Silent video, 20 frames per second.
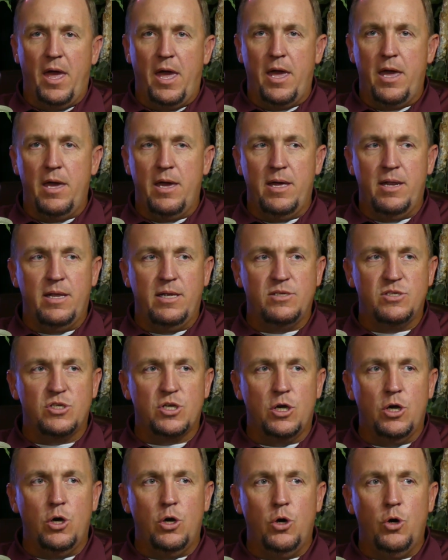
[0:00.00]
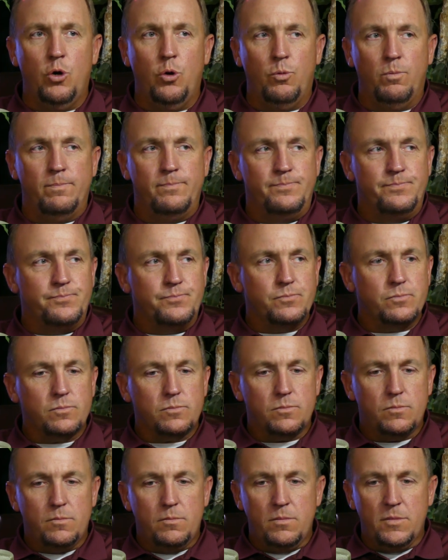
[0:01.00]
And so,
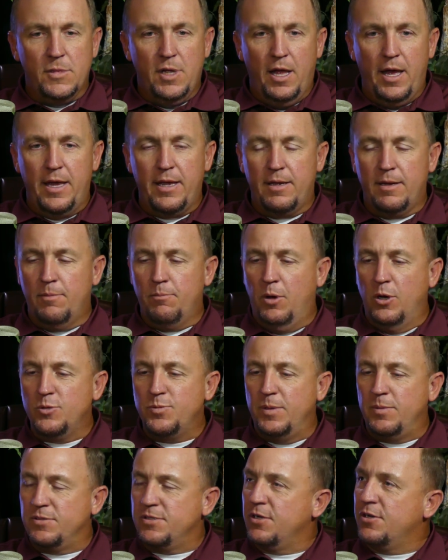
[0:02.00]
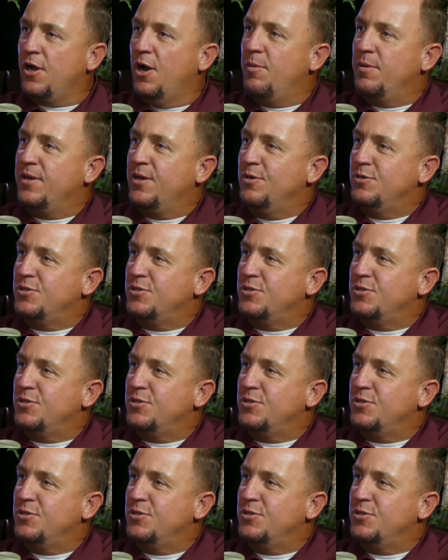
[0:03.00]
most people still call me Coach